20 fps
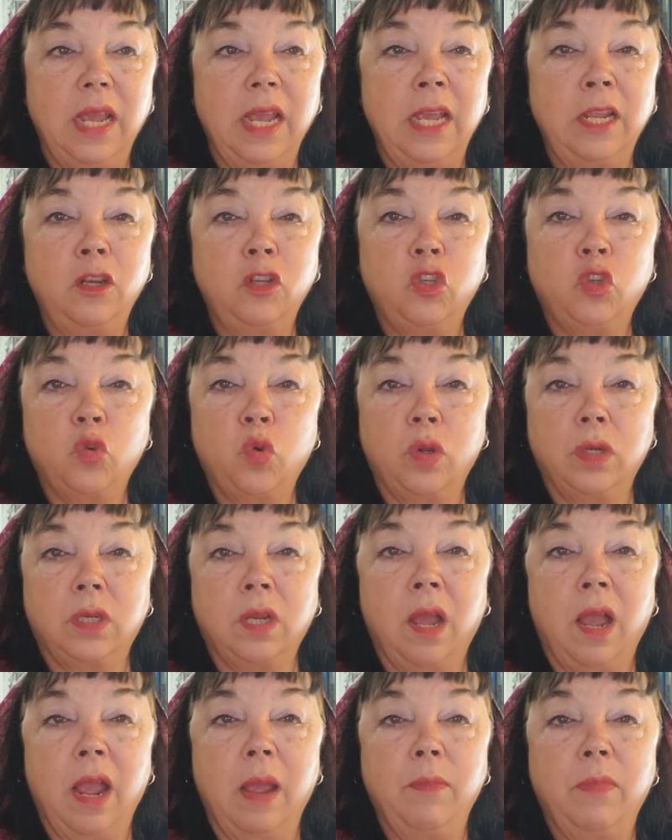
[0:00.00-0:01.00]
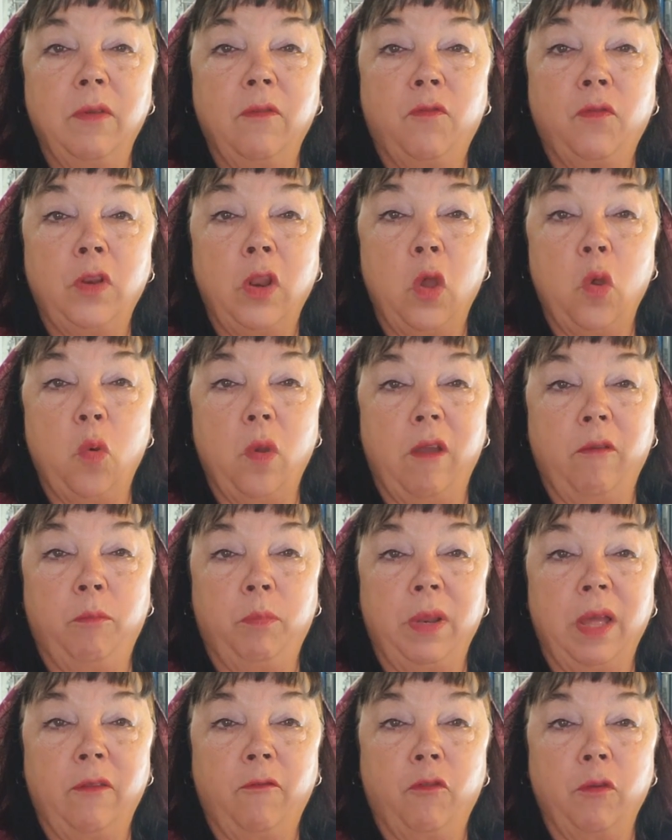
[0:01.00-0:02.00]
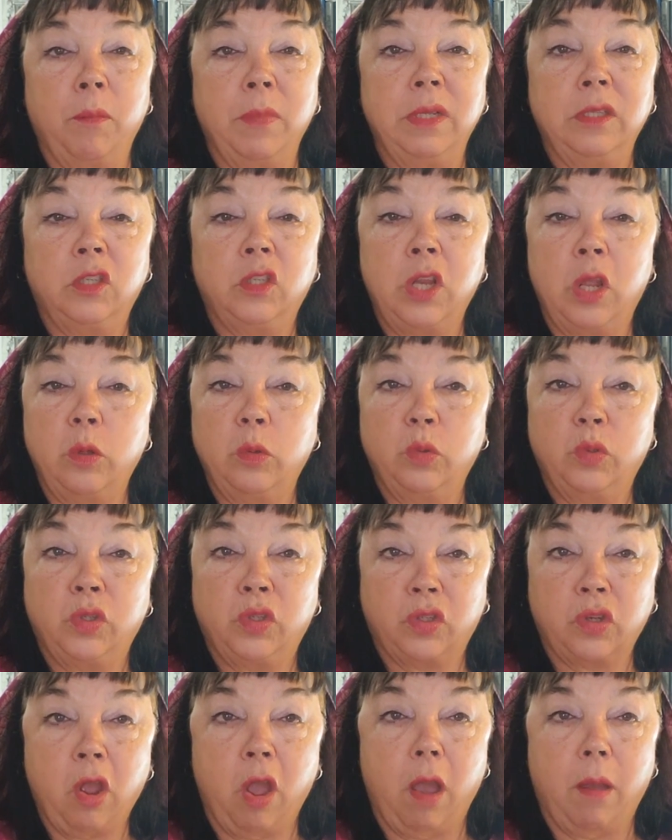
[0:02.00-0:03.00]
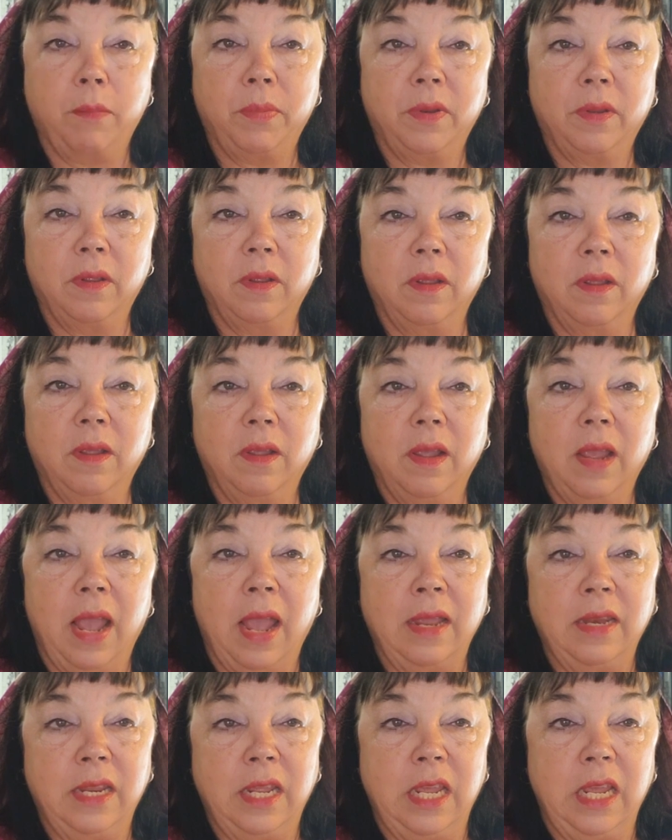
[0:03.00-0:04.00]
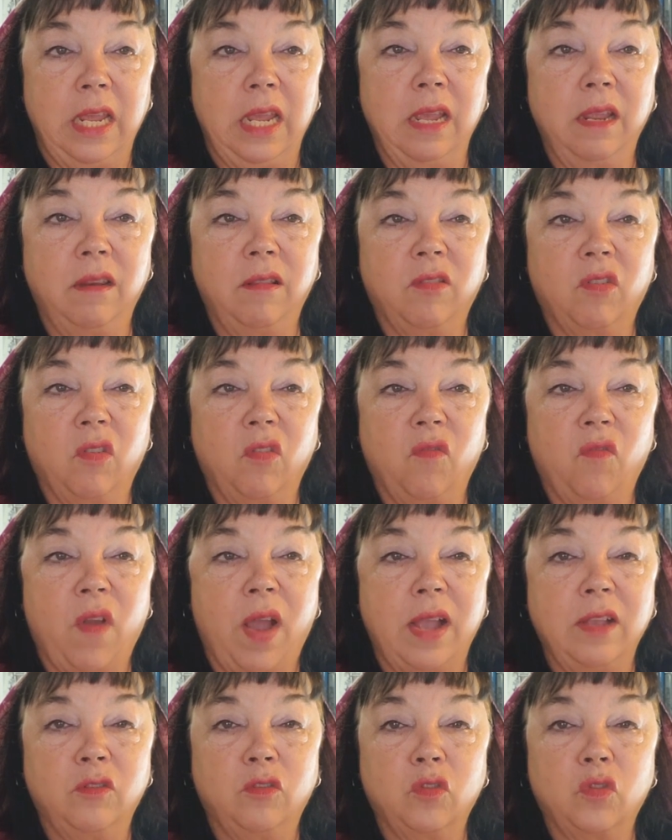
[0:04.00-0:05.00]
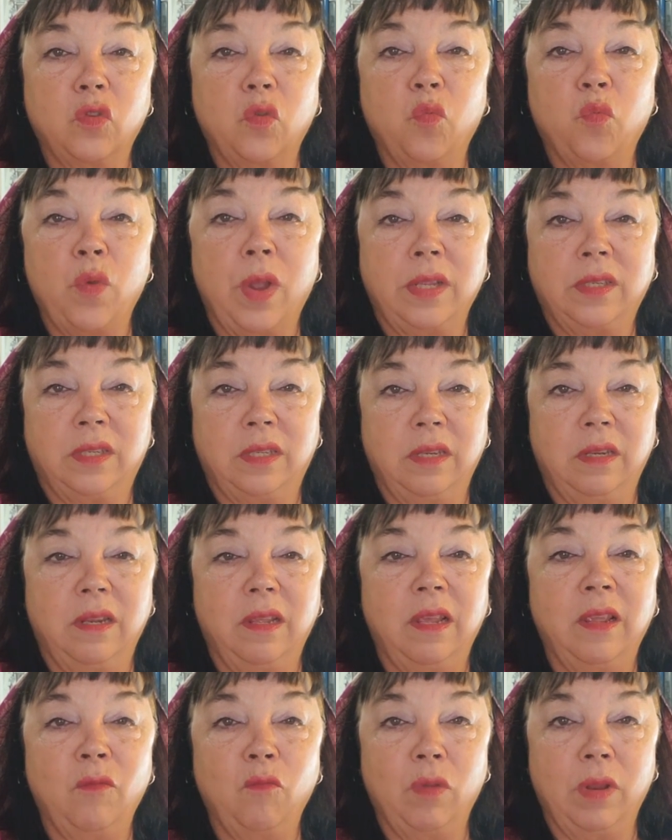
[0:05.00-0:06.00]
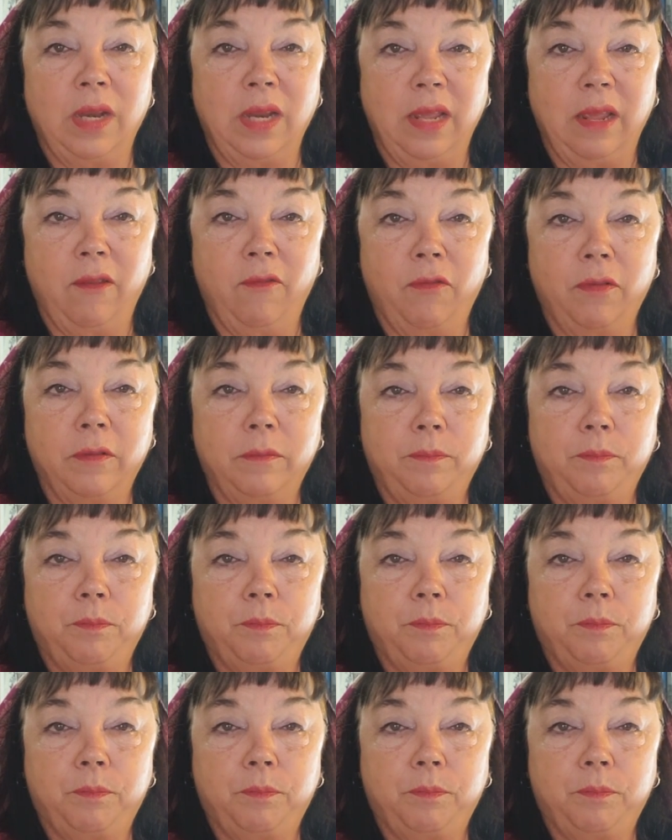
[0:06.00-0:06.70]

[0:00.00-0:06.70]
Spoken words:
In a short time, the flow of blood from his nose stopped, and he and his advisers rested in relief.